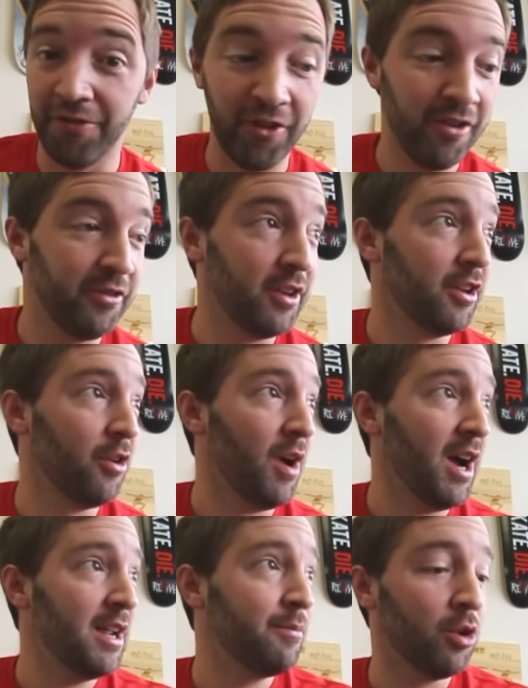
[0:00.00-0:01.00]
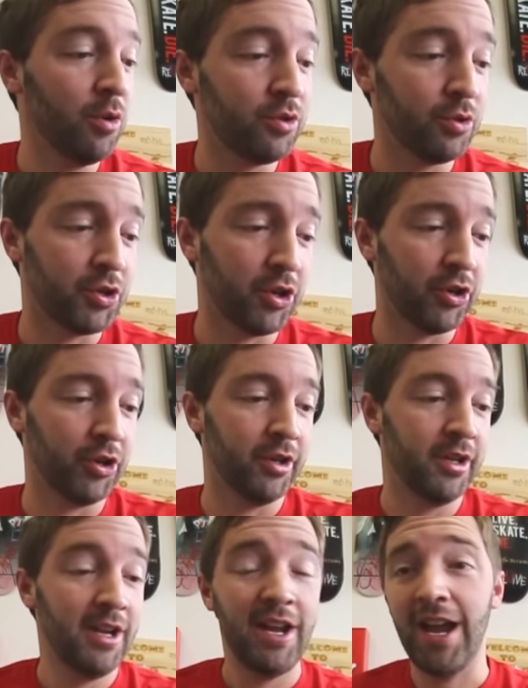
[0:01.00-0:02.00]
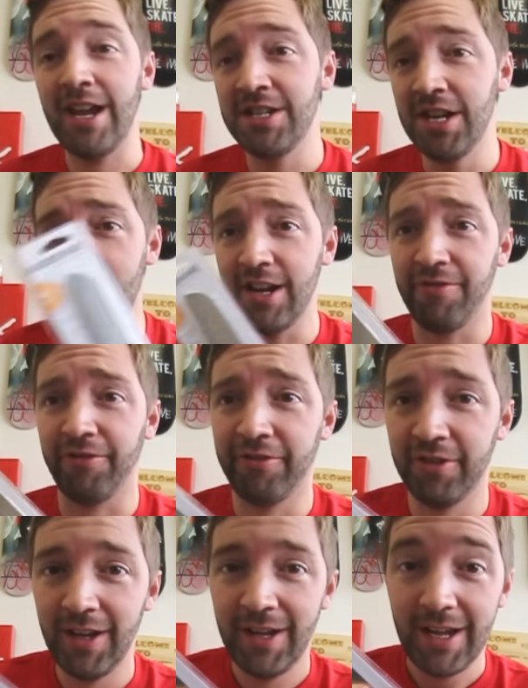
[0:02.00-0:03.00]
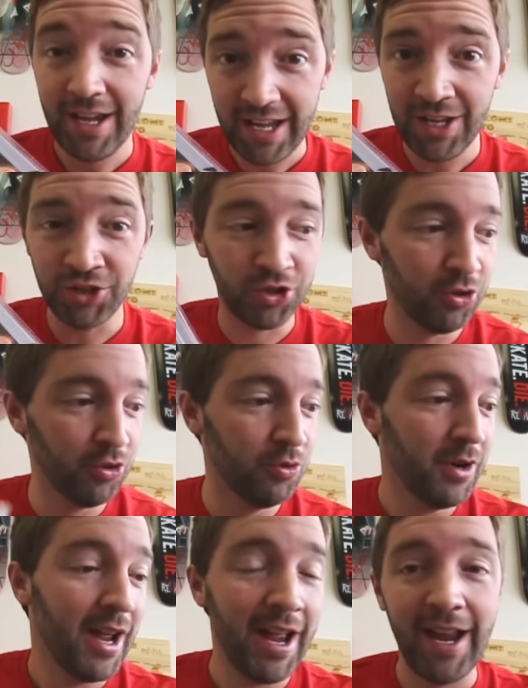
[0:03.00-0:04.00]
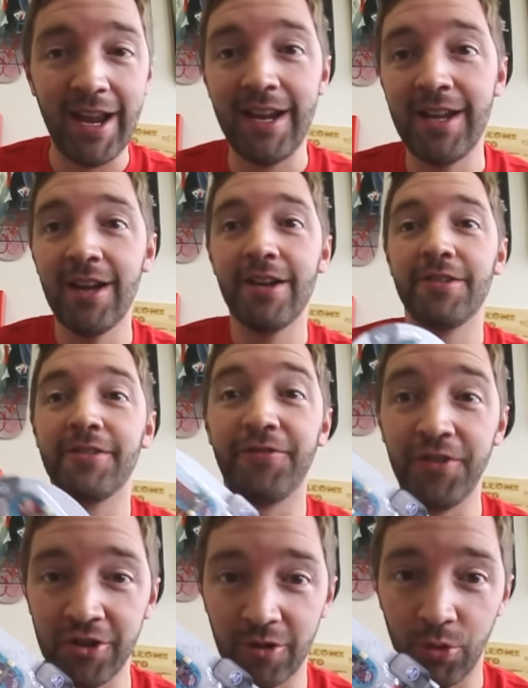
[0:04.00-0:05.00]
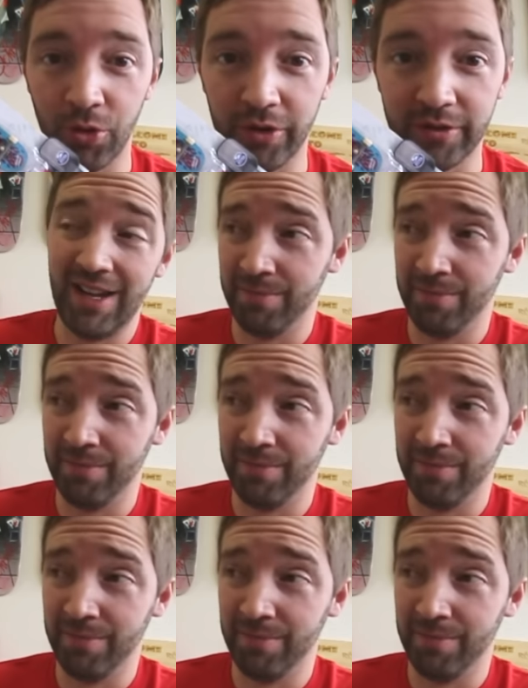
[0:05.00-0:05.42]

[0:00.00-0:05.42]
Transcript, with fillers: fun video. I am going to turn a knife into a fingerboard.